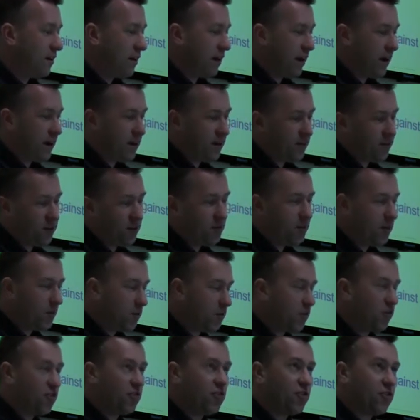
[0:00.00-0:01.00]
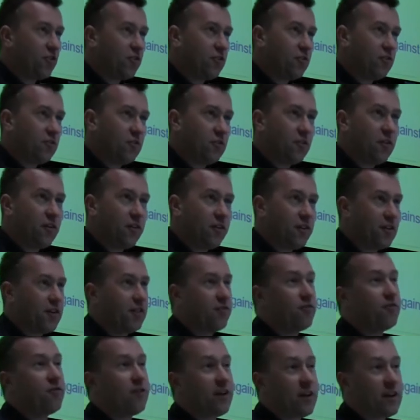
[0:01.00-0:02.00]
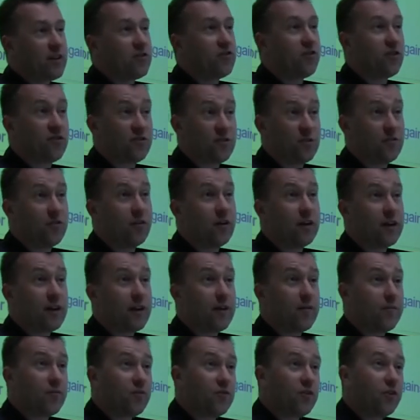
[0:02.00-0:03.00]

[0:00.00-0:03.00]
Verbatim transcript: and if somebody wants to do anything different, they can justify it.